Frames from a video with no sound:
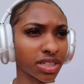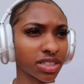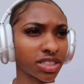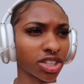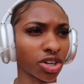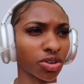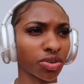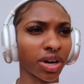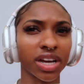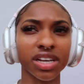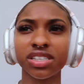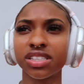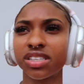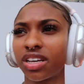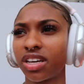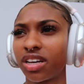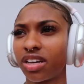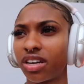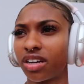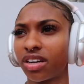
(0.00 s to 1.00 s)
It's so nice
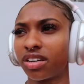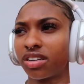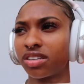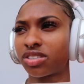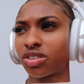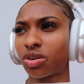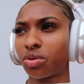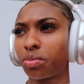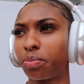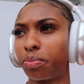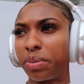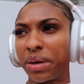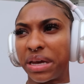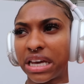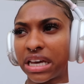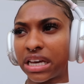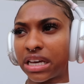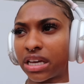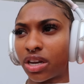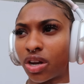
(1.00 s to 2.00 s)
in here. It's so
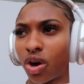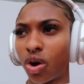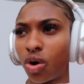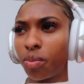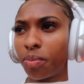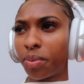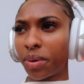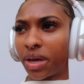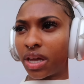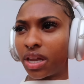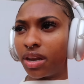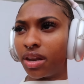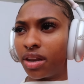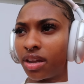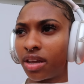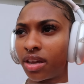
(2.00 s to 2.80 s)
big and open.